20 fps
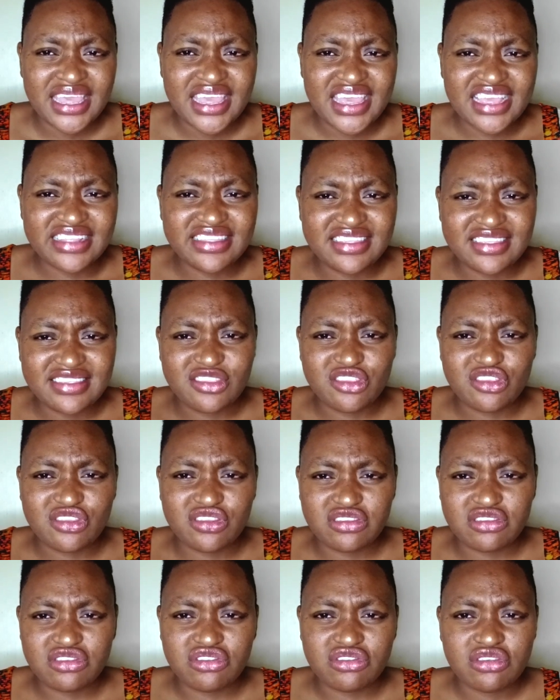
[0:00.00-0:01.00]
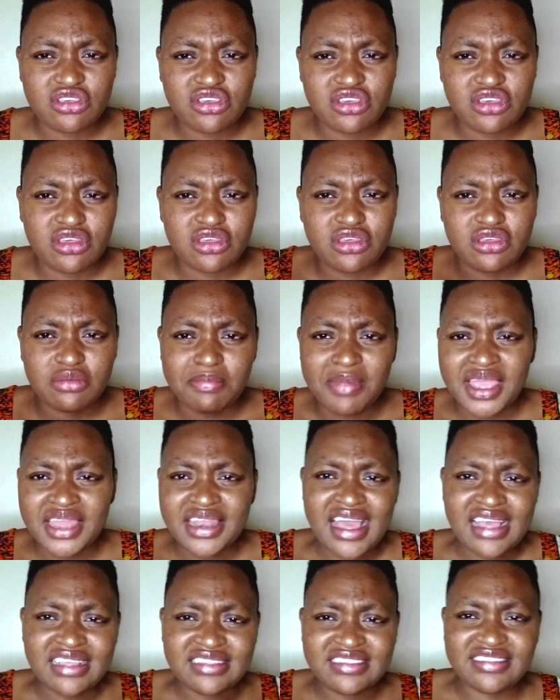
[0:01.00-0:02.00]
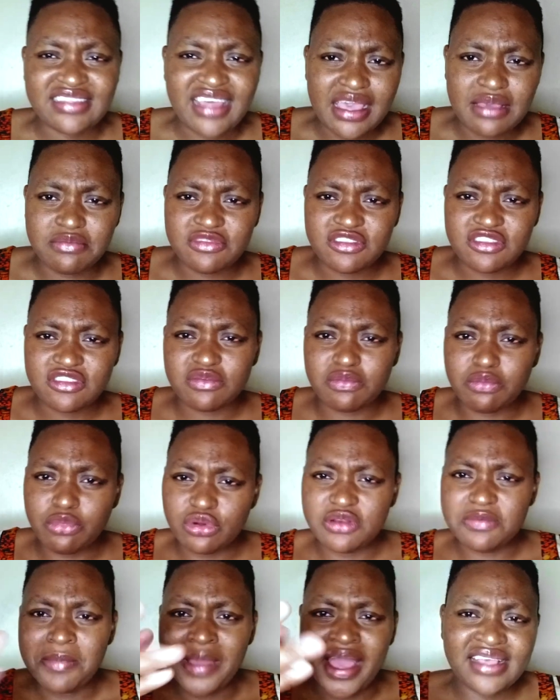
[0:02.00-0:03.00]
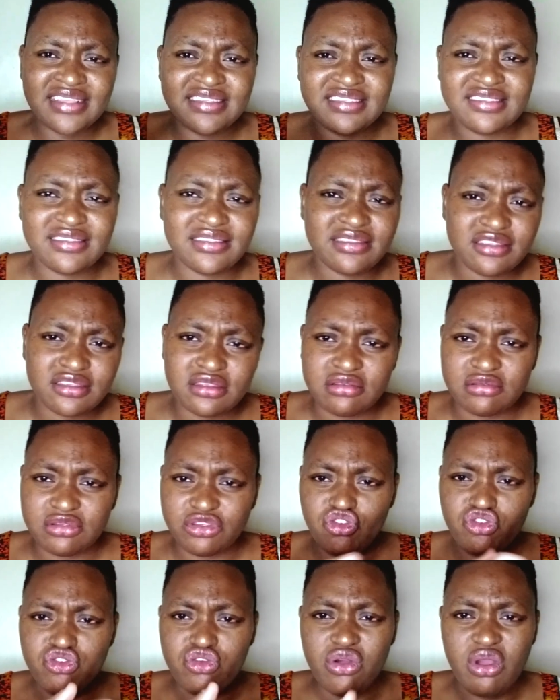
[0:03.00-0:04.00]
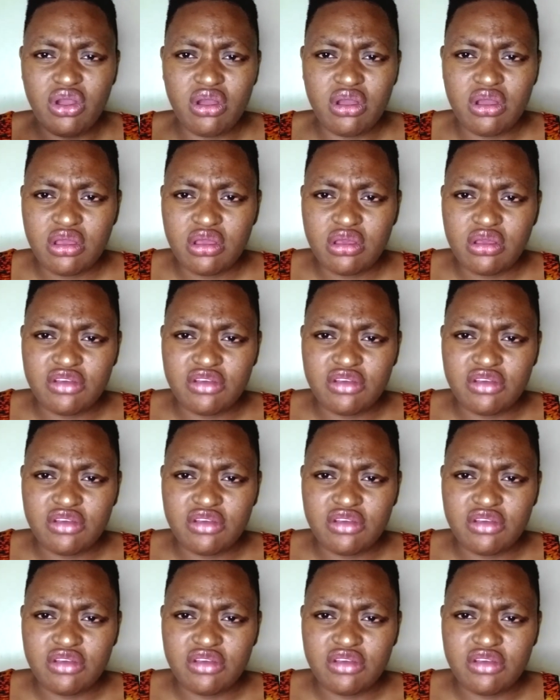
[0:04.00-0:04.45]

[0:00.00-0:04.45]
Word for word: It is minus times, good you know?